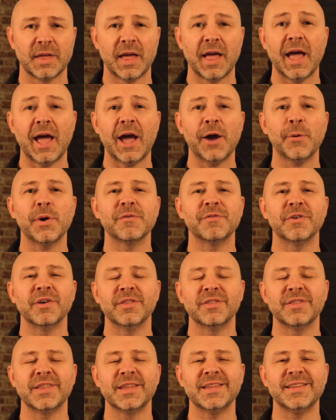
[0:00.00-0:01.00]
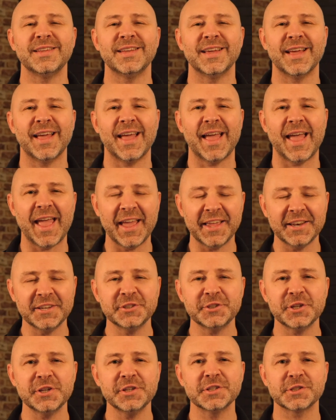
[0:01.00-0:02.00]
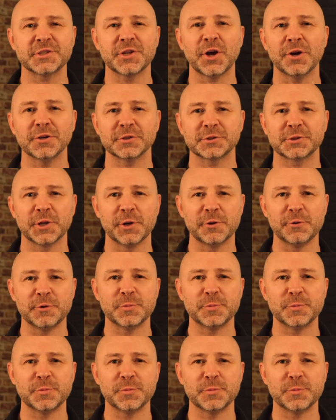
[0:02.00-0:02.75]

However, the engine starts to lose